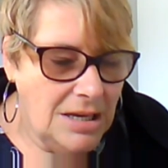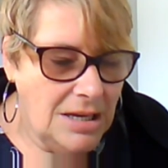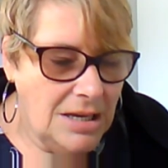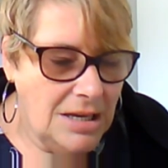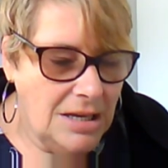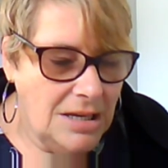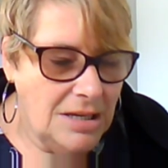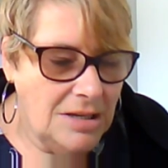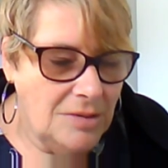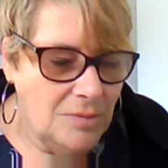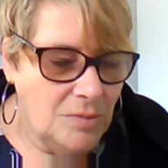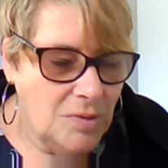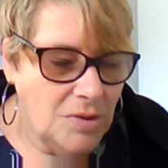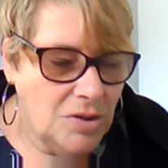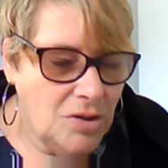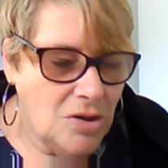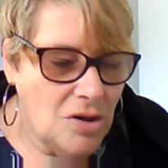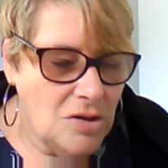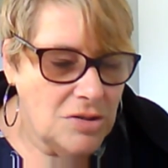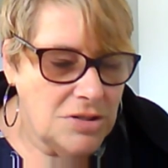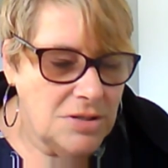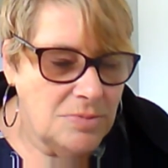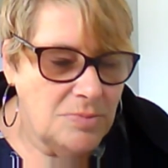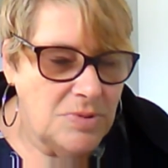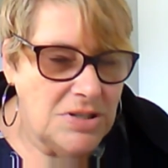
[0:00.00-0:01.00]
It would
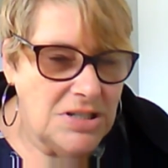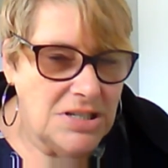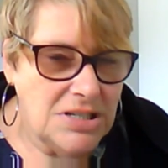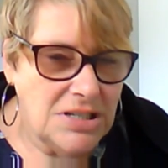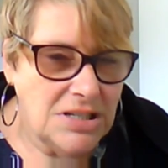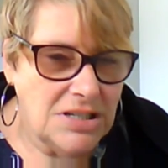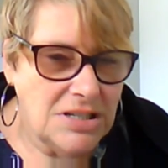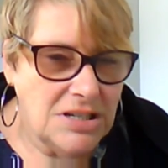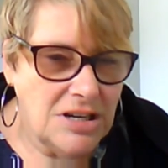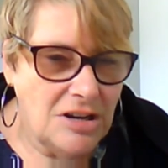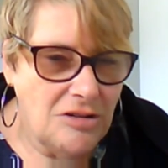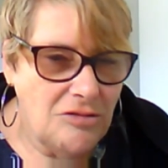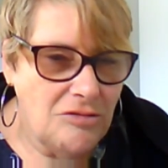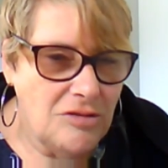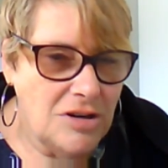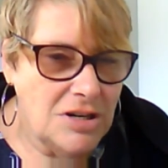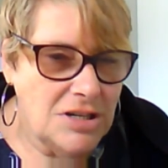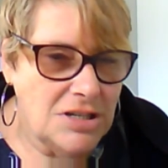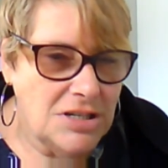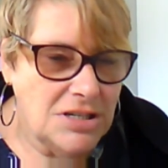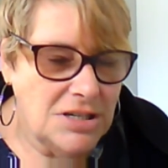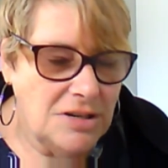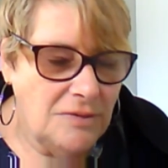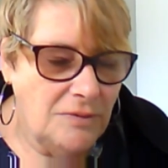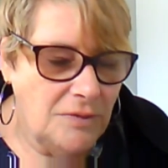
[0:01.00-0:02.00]
cost me
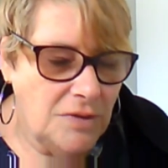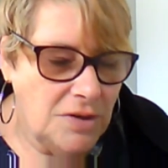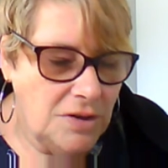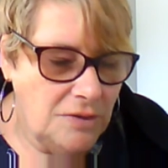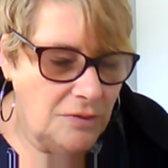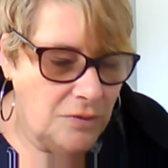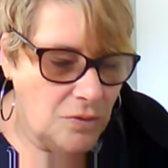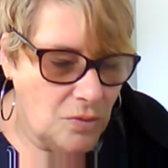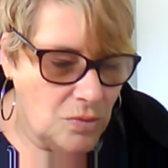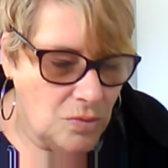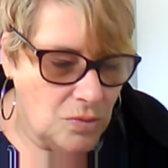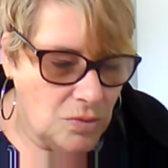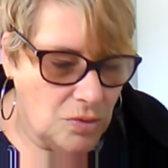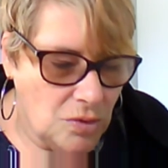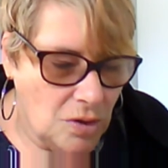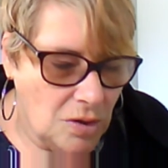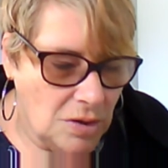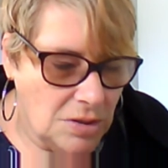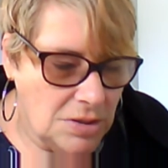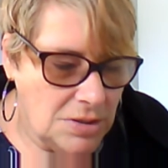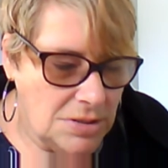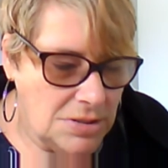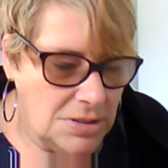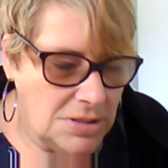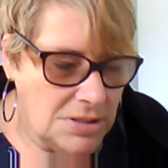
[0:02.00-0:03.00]

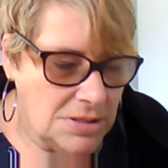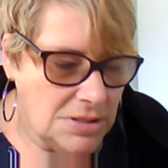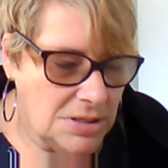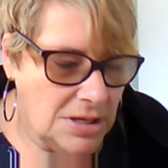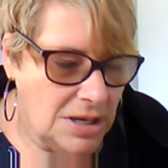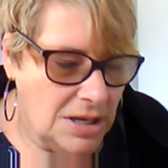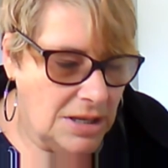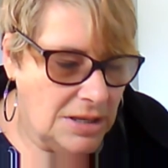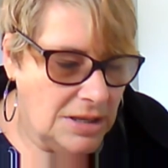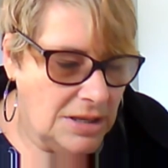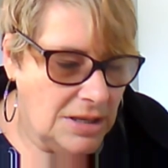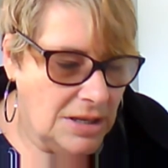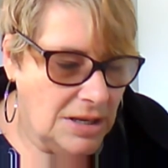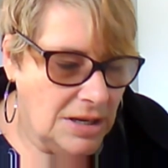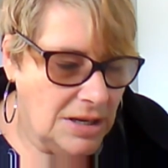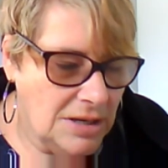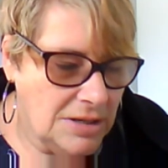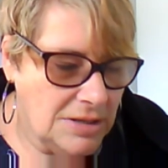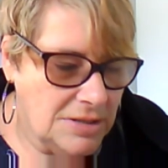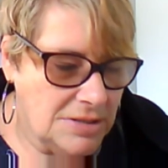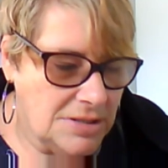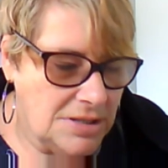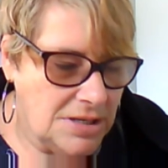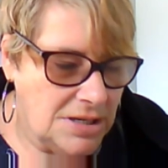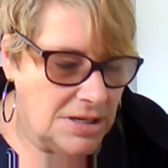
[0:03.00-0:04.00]
$674, and like I
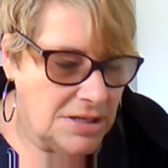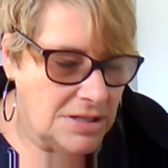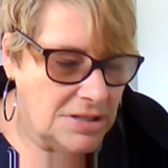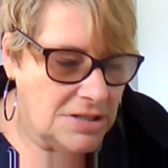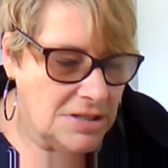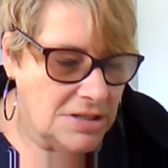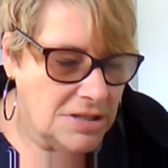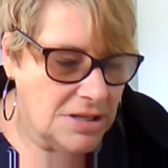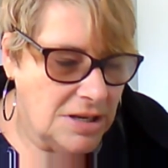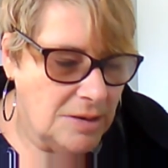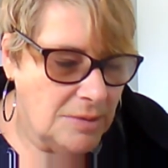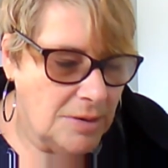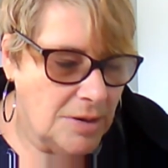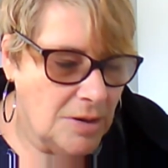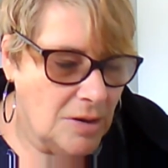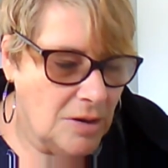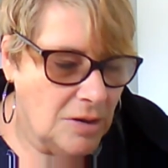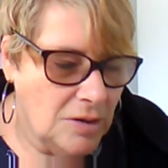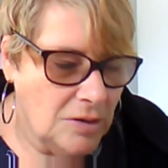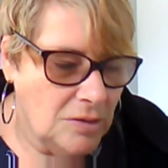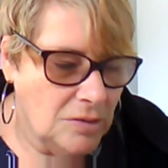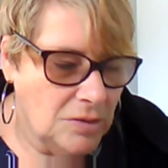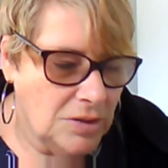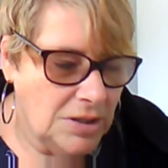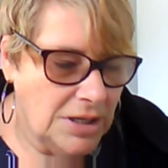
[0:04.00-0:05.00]
said, it just kept going
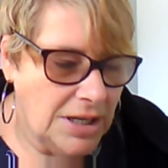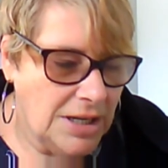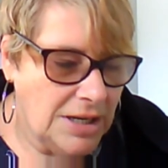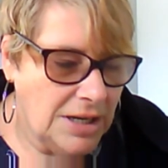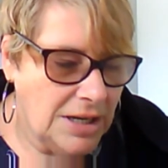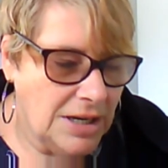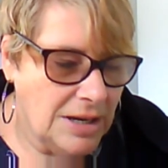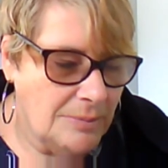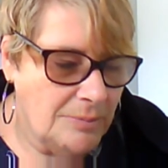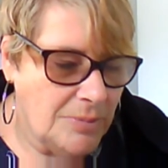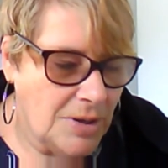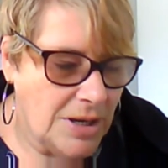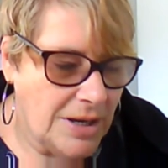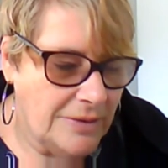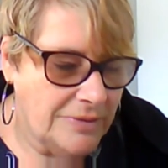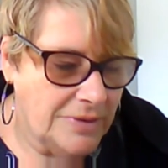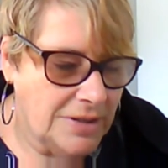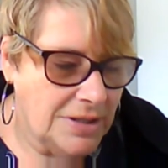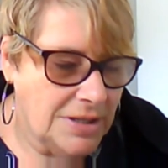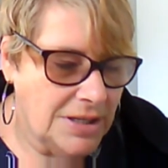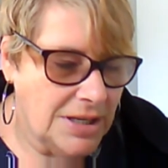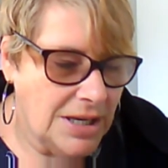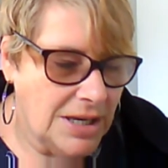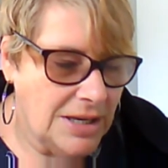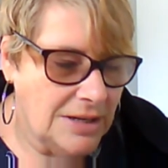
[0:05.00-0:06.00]
on and adding up after
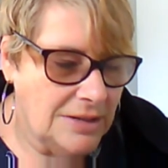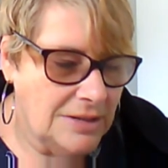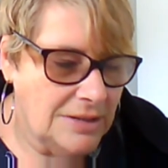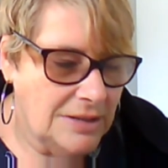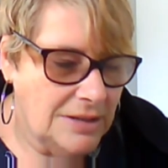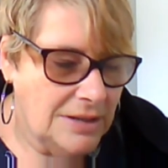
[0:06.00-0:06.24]
that.